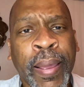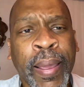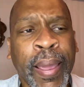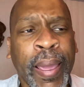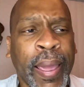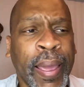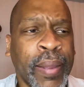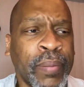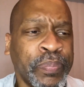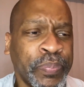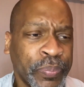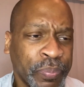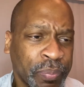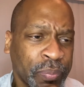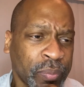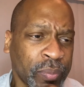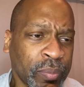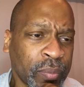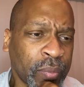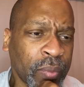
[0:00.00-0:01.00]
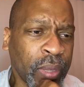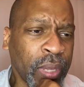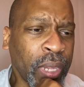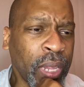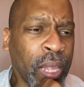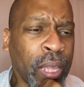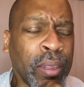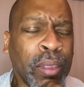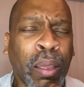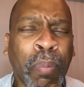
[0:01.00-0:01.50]
And
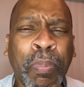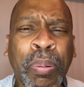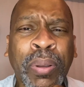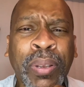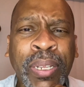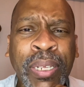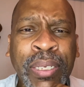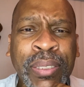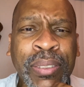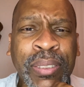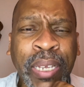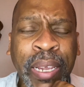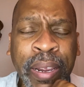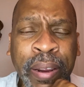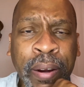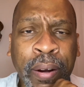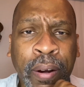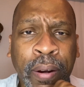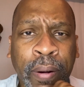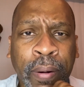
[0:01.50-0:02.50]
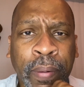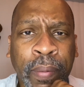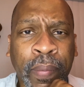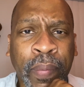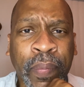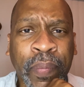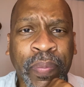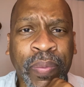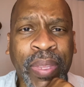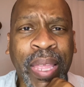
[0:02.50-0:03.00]
the police here,
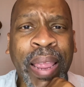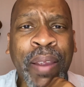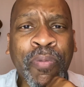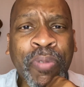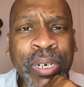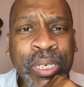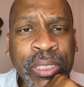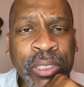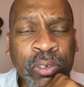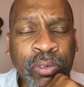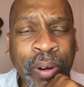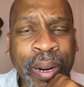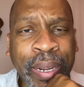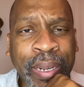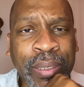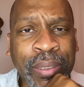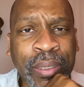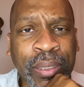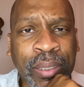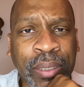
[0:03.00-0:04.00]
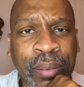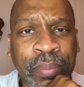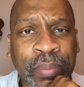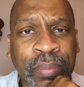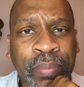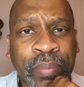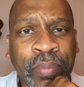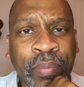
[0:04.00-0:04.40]
they restrained him.